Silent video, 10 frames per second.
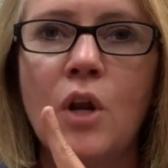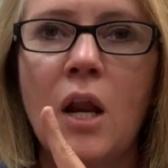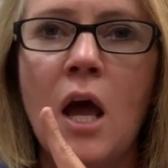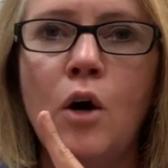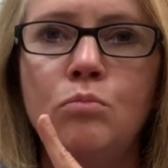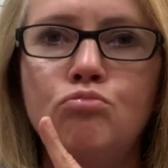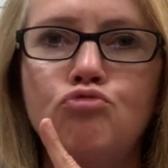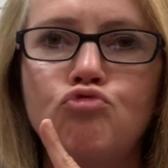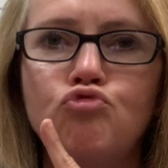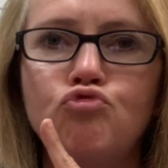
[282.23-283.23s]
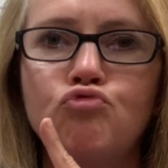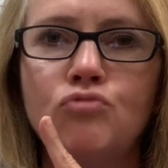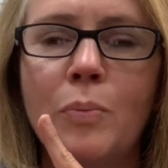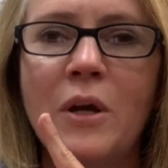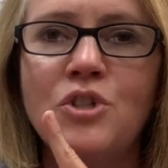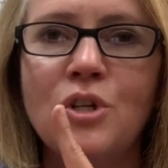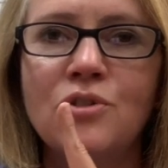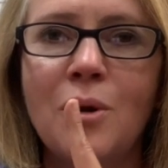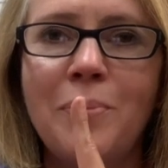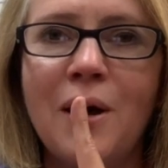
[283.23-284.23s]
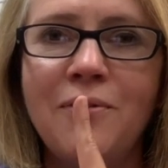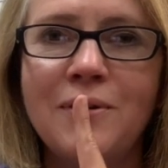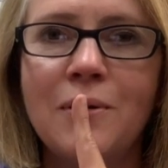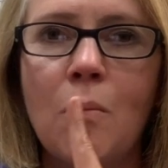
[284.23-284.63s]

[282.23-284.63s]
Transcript: not out. My cheeks aren't puffed.